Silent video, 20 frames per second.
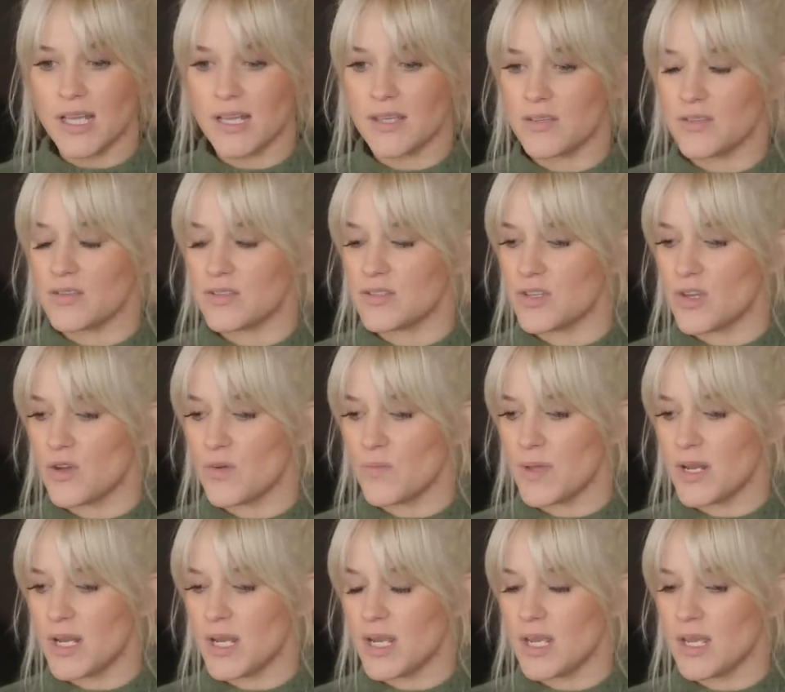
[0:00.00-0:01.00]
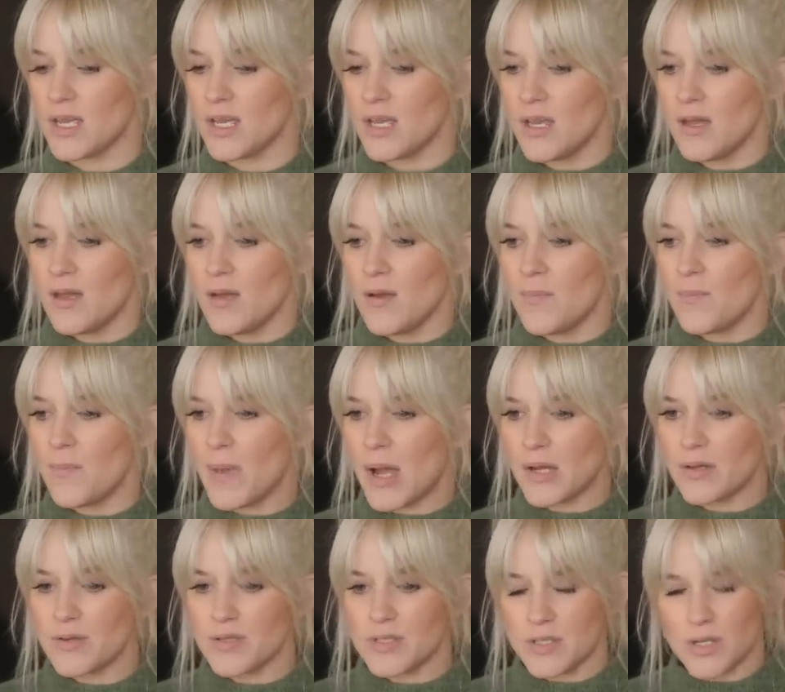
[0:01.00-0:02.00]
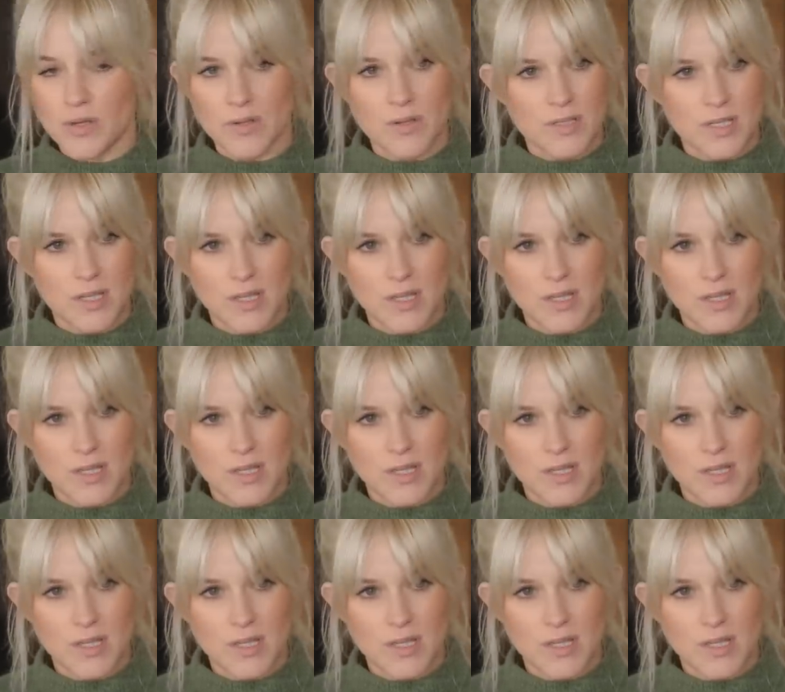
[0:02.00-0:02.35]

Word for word: Like there's so many milestones